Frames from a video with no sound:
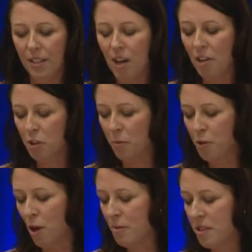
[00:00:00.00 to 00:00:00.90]
Dr.
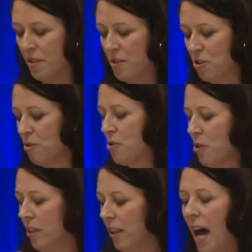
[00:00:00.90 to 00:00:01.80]
Bedrone said that students are
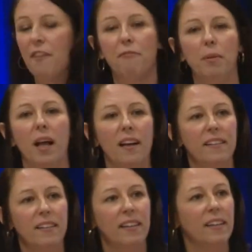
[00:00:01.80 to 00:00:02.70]
the
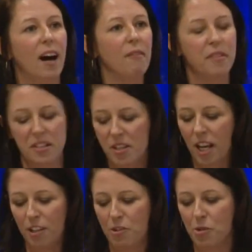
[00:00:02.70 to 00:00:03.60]
lifeblood of this
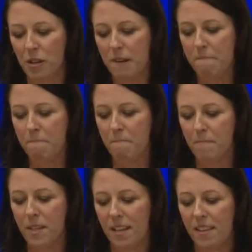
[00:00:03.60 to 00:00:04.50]
country.
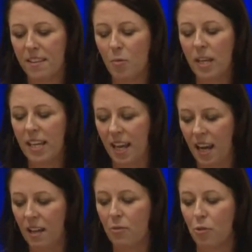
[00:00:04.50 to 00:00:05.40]
I think that we
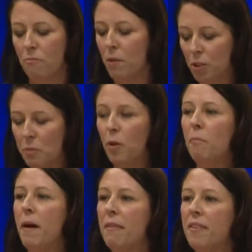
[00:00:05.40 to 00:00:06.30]
can, through multiple
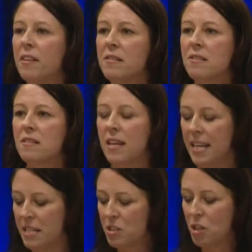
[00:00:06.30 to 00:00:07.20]
methods,
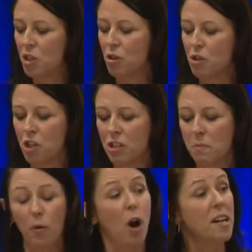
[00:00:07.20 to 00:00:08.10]
institutions,
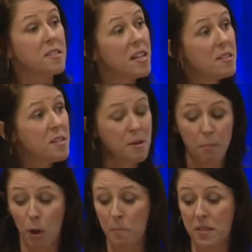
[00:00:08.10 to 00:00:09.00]
processes, and
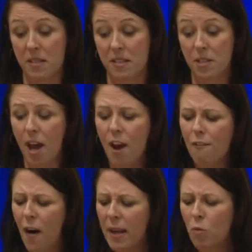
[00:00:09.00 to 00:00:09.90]
purposes,
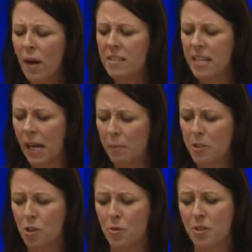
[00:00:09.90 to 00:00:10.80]
find ways to help
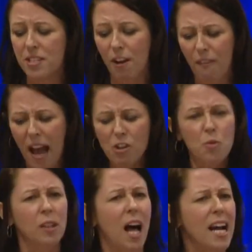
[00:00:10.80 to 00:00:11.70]
students
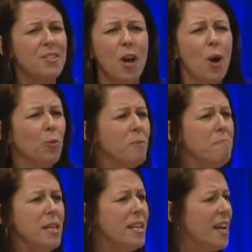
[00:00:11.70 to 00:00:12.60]
self-actualize,
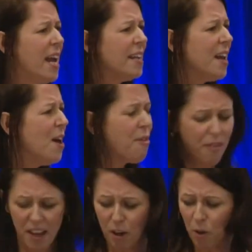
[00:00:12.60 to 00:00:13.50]
remediate,
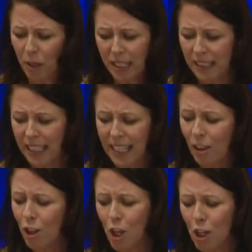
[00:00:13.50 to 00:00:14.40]
think critically,
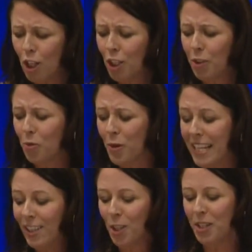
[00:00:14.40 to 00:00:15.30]
learn,
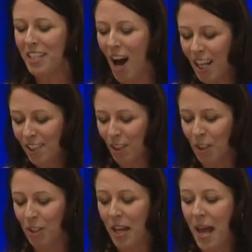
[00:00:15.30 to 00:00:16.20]
relearn, and
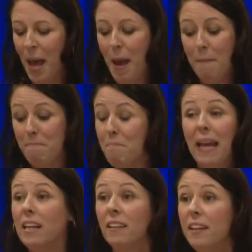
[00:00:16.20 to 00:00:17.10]
unlearn,
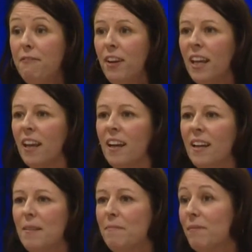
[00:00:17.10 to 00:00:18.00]
make a living,
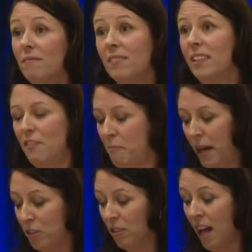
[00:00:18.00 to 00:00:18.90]
live
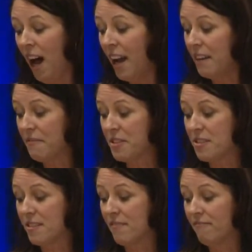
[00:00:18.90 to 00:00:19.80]
better
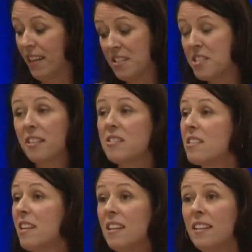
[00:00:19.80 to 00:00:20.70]
lives, and
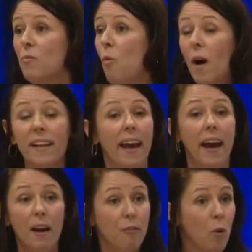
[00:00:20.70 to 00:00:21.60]
succeed in
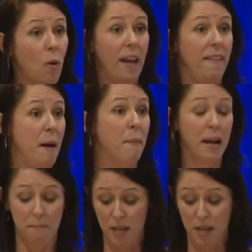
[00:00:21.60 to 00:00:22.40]
whatever way that might